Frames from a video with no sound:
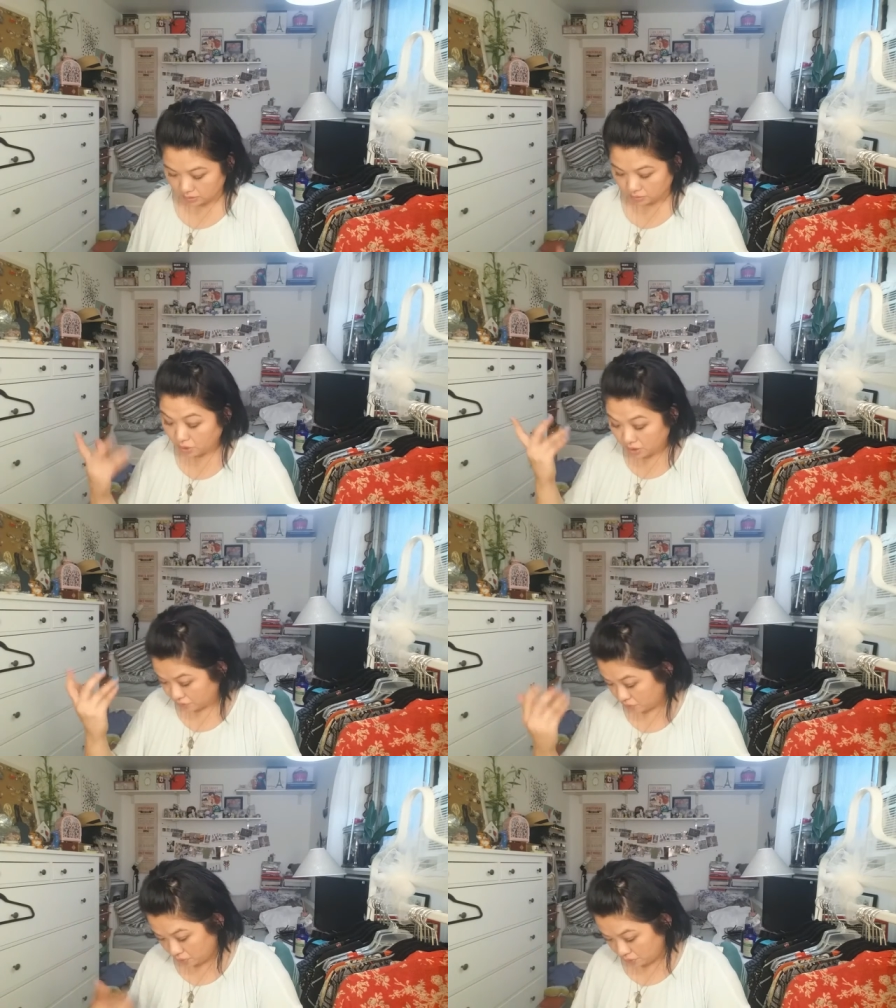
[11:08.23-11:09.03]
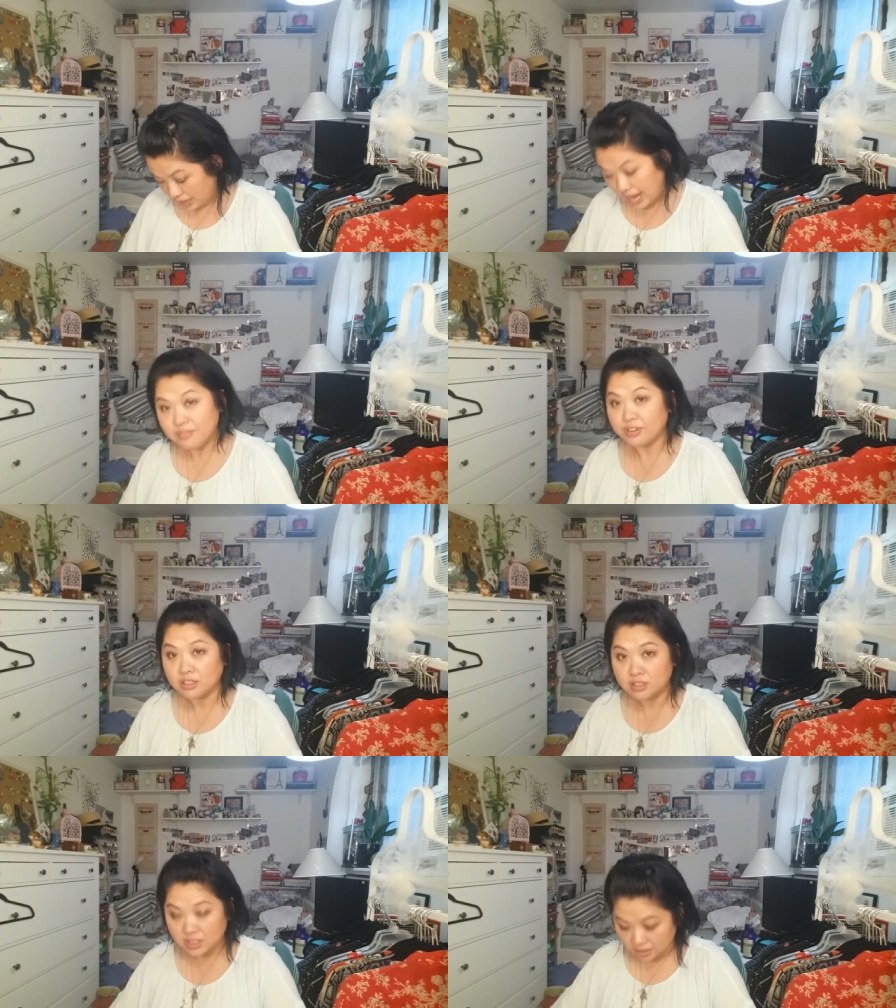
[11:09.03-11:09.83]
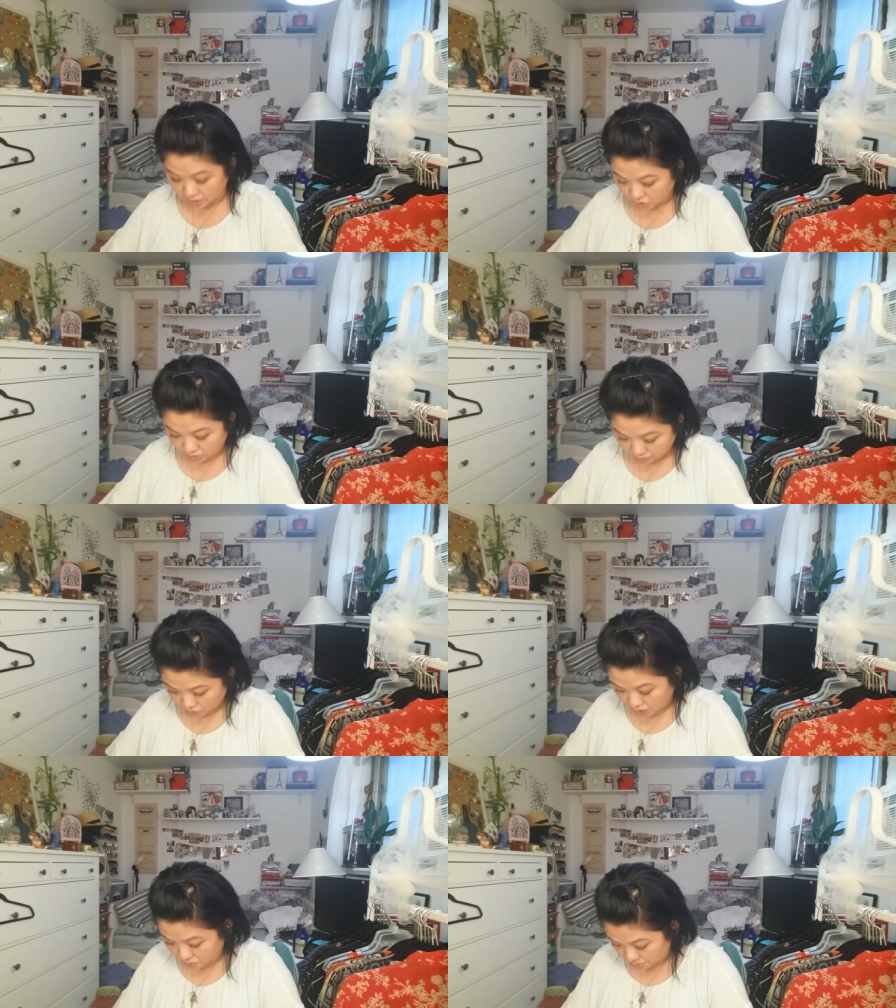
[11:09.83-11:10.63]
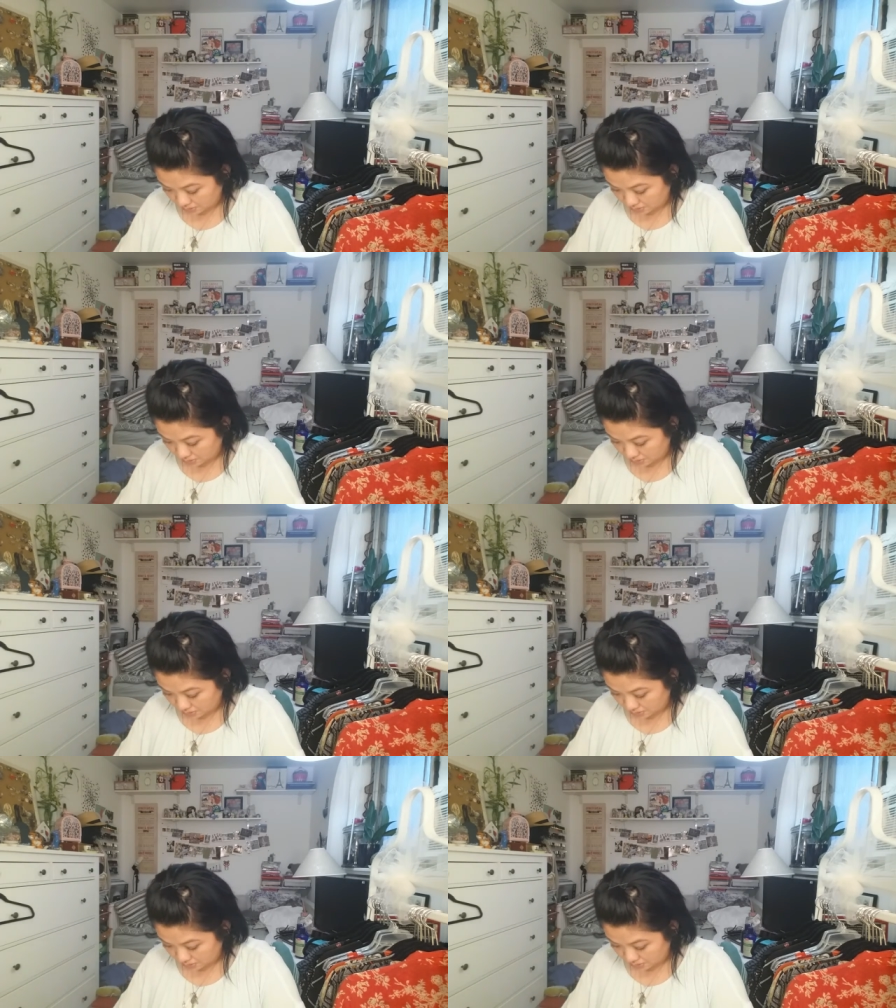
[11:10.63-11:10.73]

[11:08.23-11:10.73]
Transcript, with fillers: Or if you haven't, share with